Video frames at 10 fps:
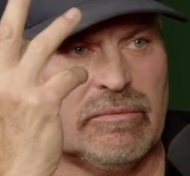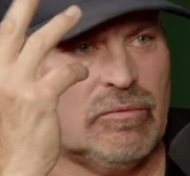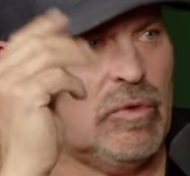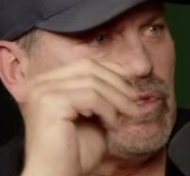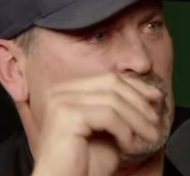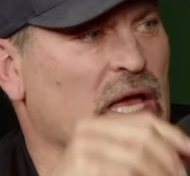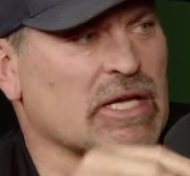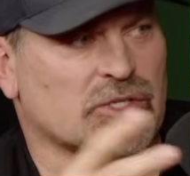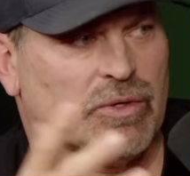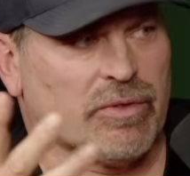what was he
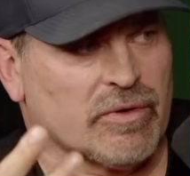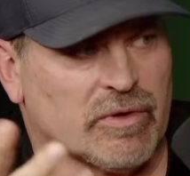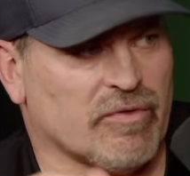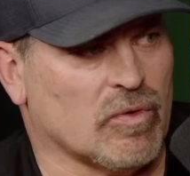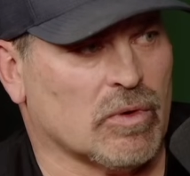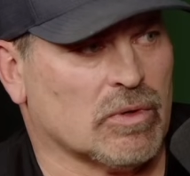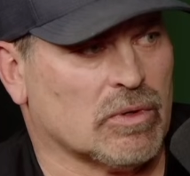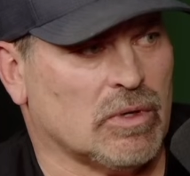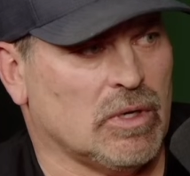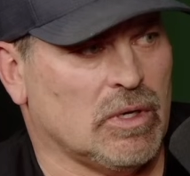last year, 34?
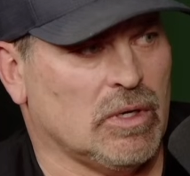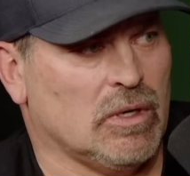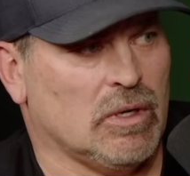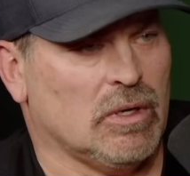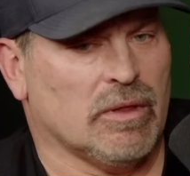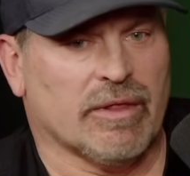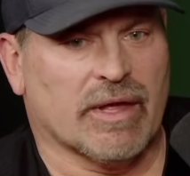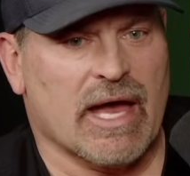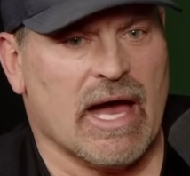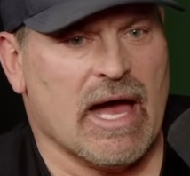The
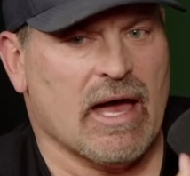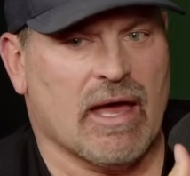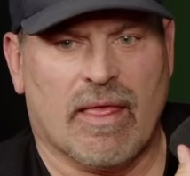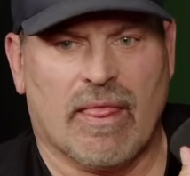guy